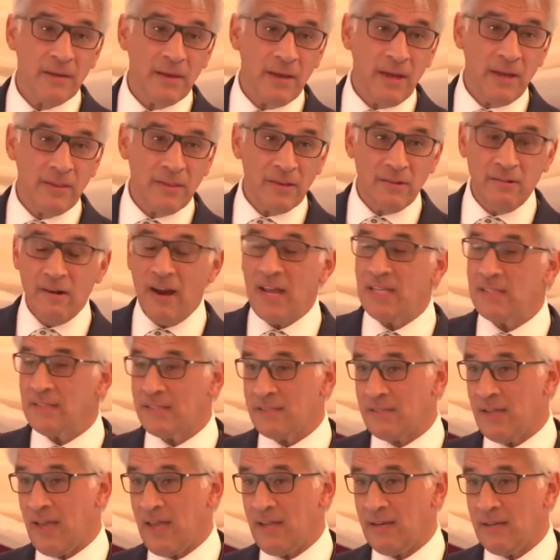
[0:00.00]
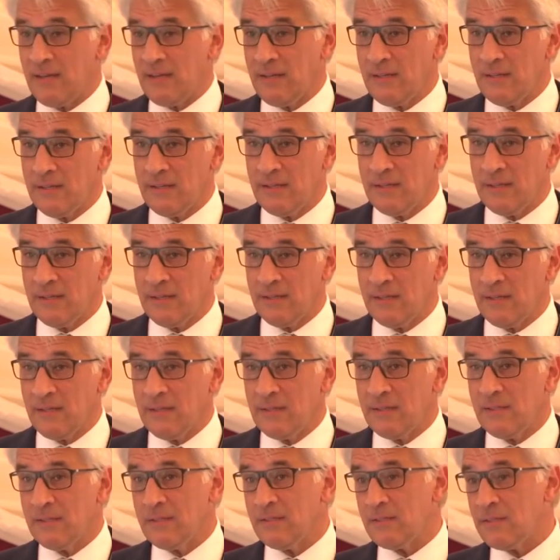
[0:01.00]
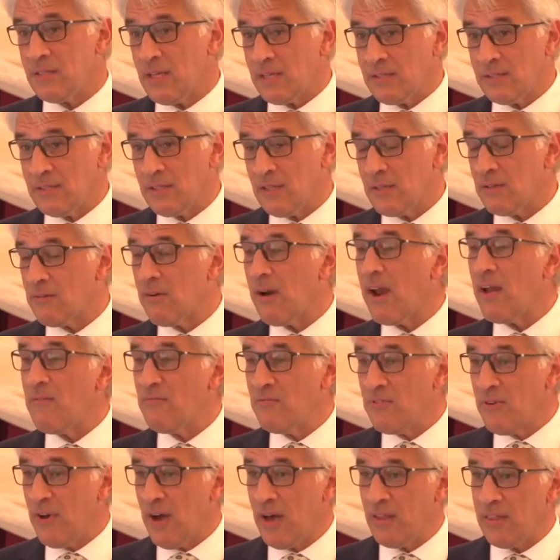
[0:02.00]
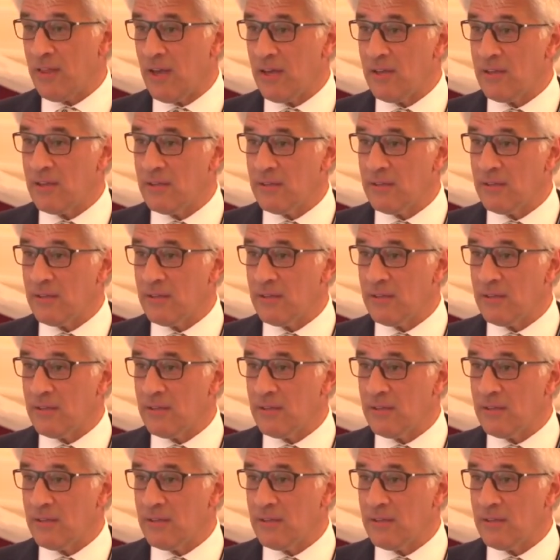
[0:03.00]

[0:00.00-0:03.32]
and the grandson said to the grandfather,